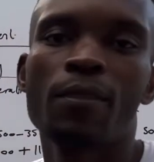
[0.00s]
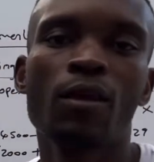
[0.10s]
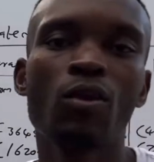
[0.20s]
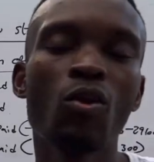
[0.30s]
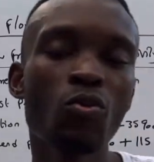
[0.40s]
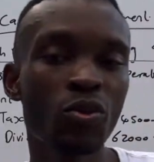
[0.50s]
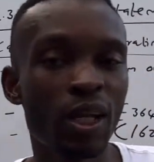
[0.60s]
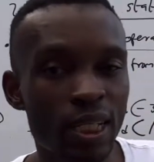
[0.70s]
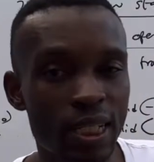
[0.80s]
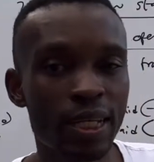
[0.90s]
loan
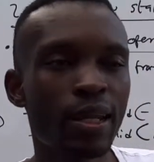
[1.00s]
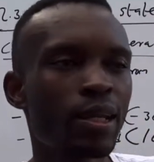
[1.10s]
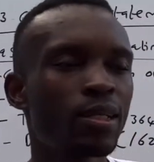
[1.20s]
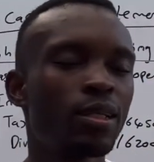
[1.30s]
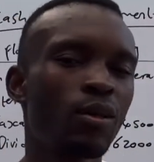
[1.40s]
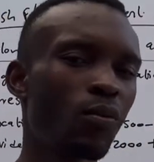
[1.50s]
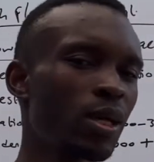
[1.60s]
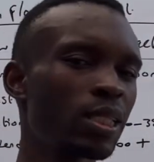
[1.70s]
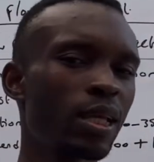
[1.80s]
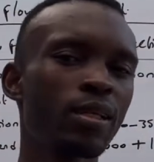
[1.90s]
has decreased what's
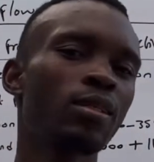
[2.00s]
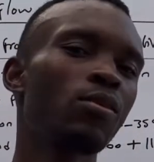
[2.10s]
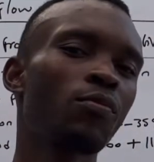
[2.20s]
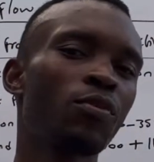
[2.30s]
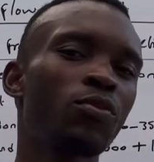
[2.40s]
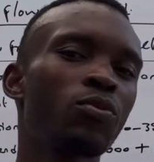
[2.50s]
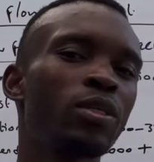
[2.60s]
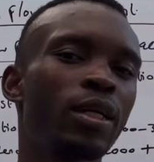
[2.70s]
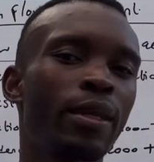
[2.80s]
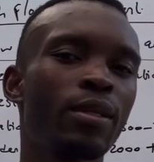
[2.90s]
the reason of loan to
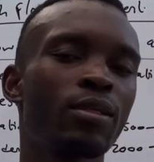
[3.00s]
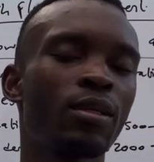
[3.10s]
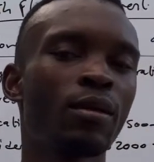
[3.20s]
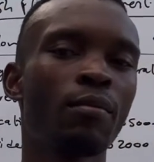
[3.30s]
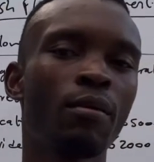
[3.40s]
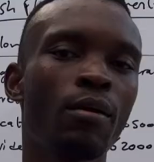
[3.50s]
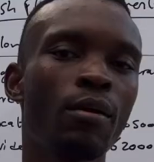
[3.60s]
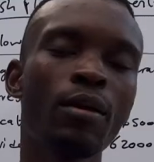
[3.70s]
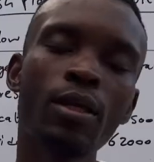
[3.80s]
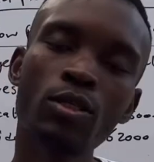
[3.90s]
decrease
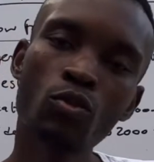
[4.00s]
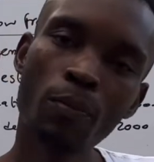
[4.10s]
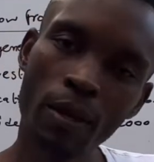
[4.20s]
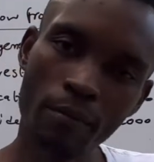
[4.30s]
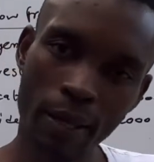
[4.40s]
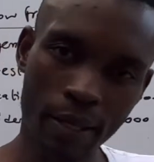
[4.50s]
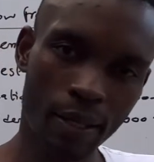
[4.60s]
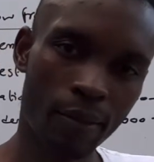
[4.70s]
is to pay back.